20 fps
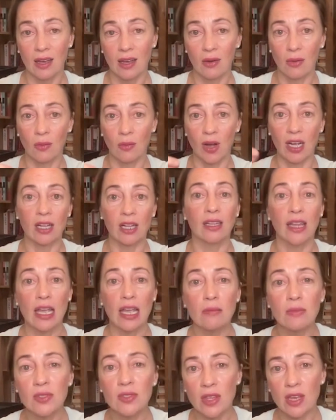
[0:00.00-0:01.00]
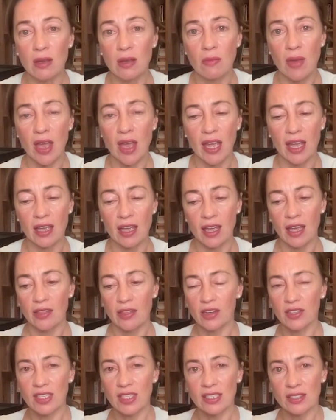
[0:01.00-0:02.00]
what claims they make,
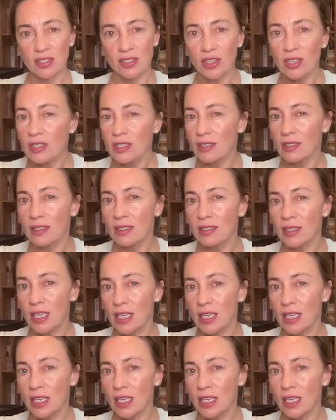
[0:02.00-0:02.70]
there's a certain,